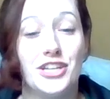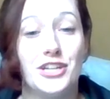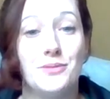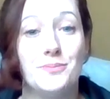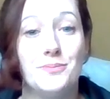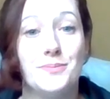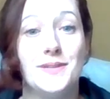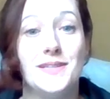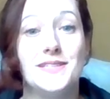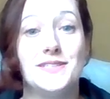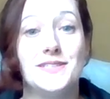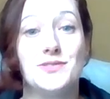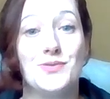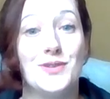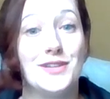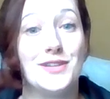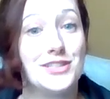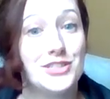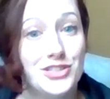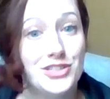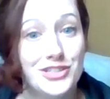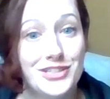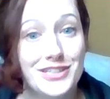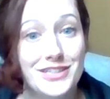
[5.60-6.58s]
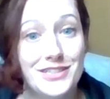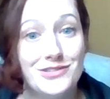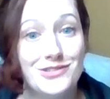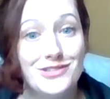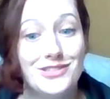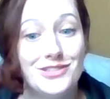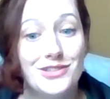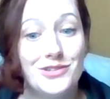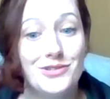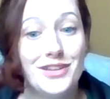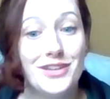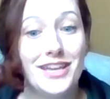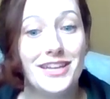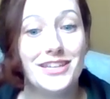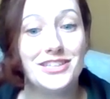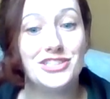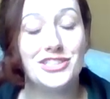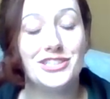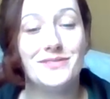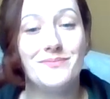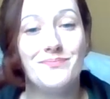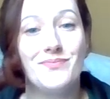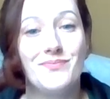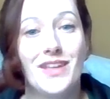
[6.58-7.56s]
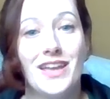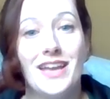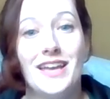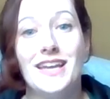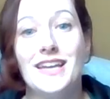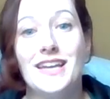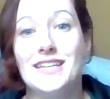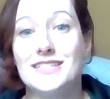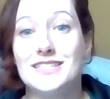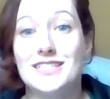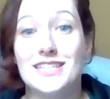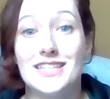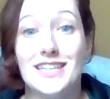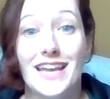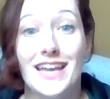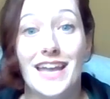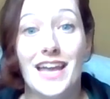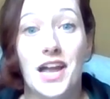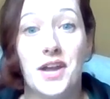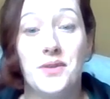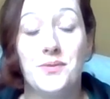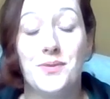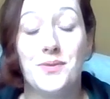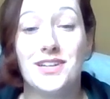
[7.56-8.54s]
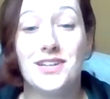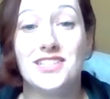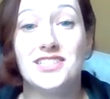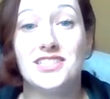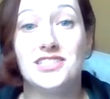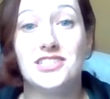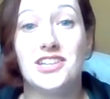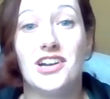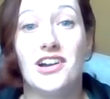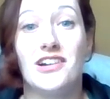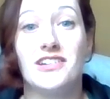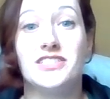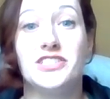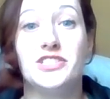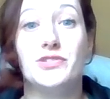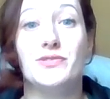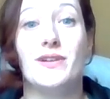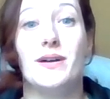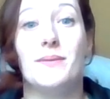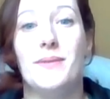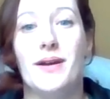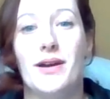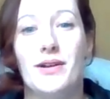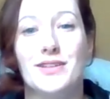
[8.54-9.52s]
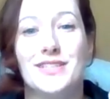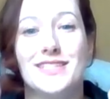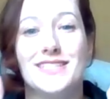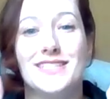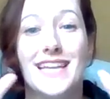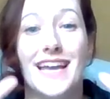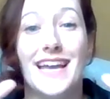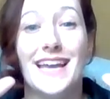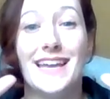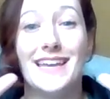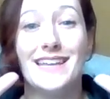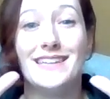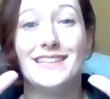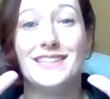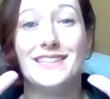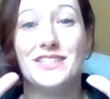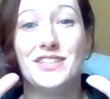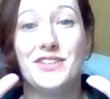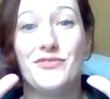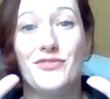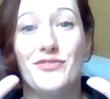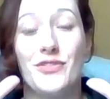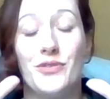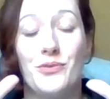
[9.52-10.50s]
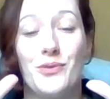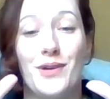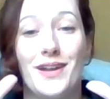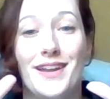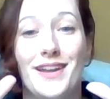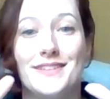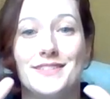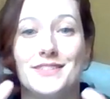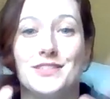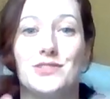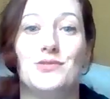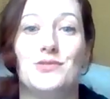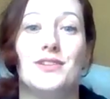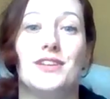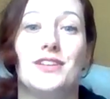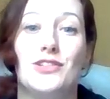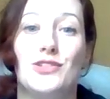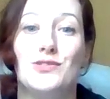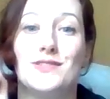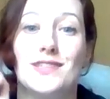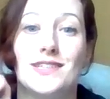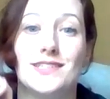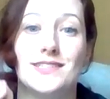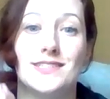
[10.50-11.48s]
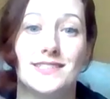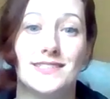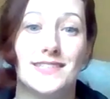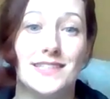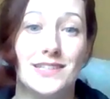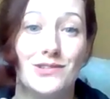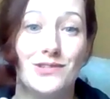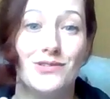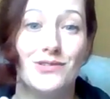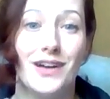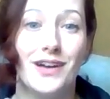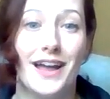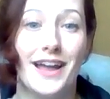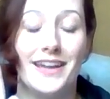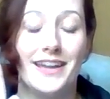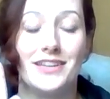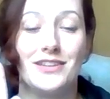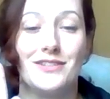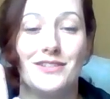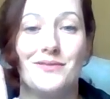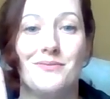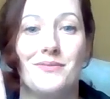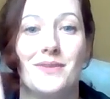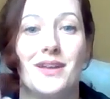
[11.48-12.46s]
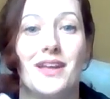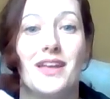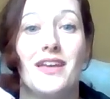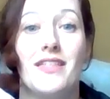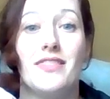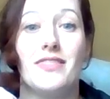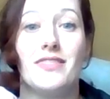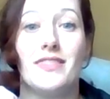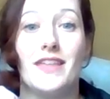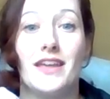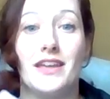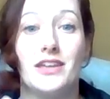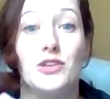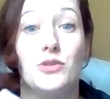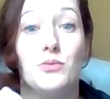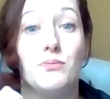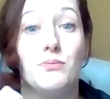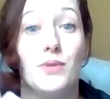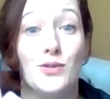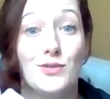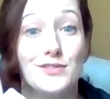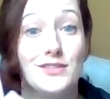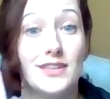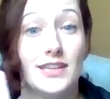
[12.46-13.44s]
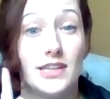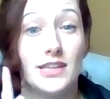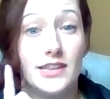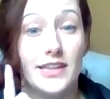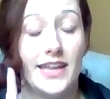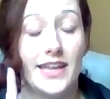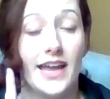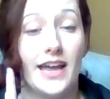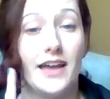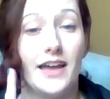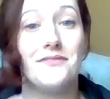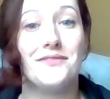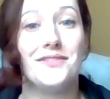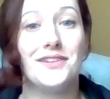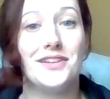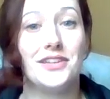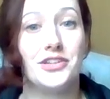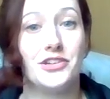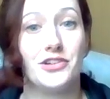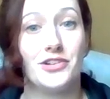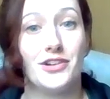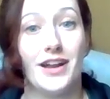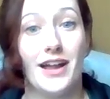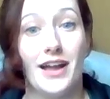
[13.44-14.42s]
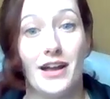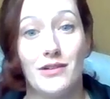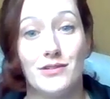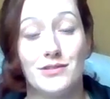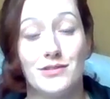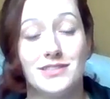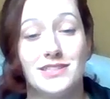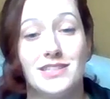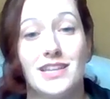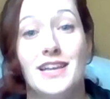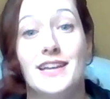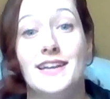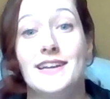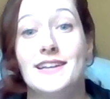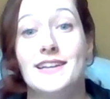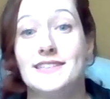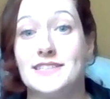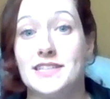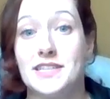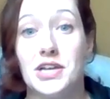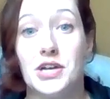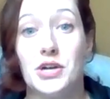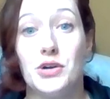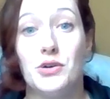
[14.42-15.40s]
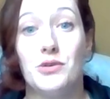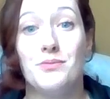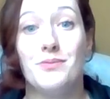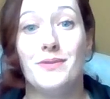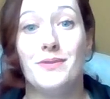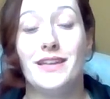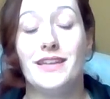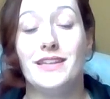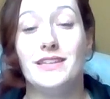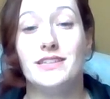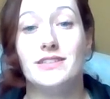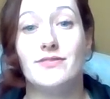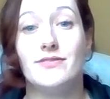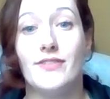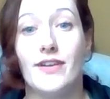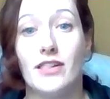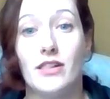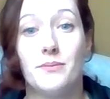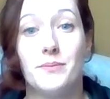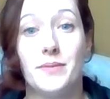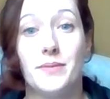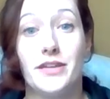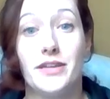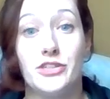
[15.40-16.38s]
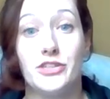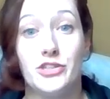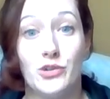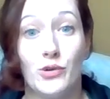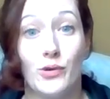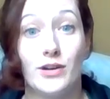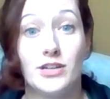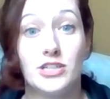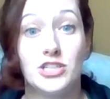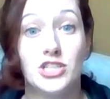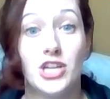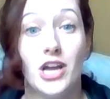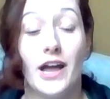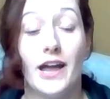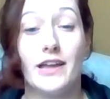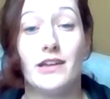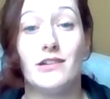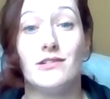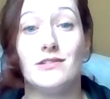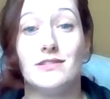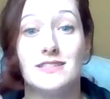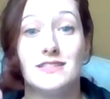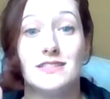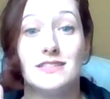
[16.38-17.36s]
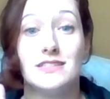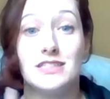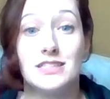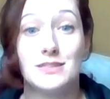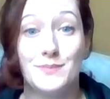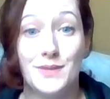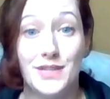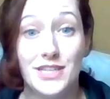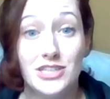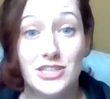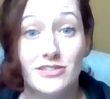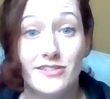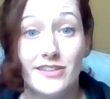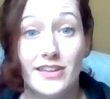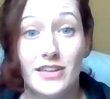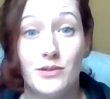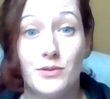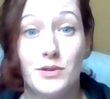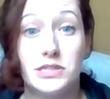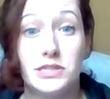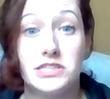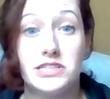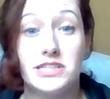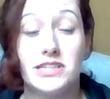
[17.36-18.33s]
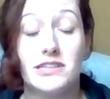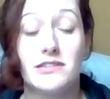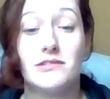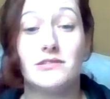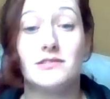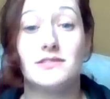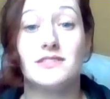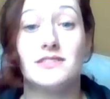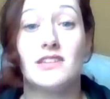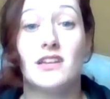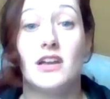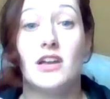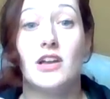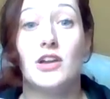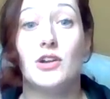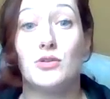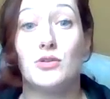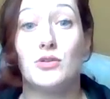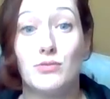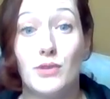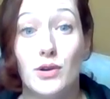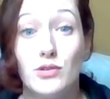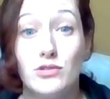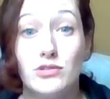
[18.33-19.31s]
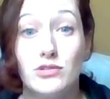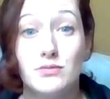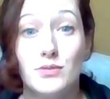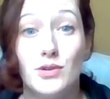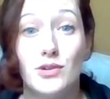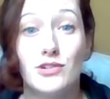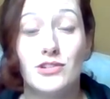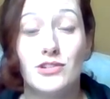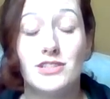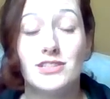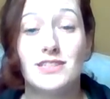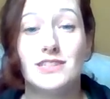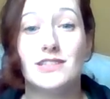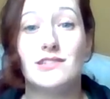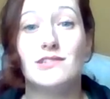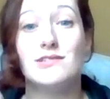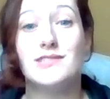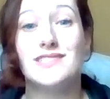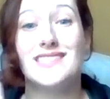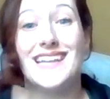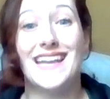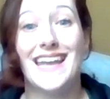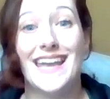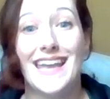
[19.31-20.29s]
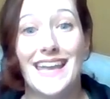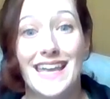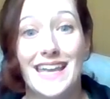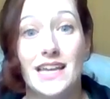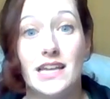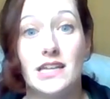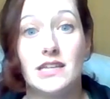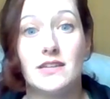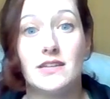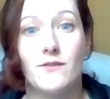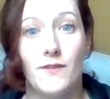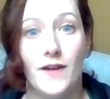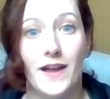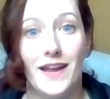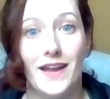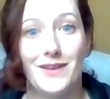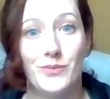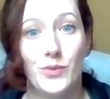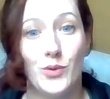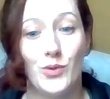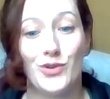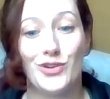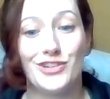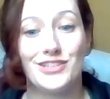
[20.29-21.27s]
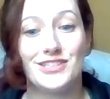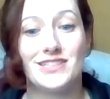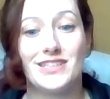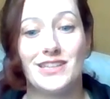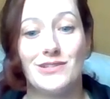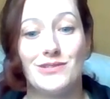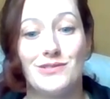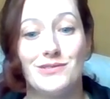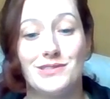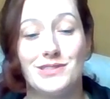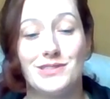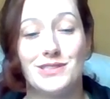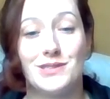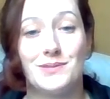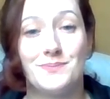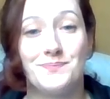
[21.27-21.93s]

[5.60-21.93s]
Therapy's Western Hills location, and today I wanted to talk to you about 10 different ways you can use a single item that you most likely have in your house to help in developing your child's speech language skills, gross motor skills, and fine motor skills.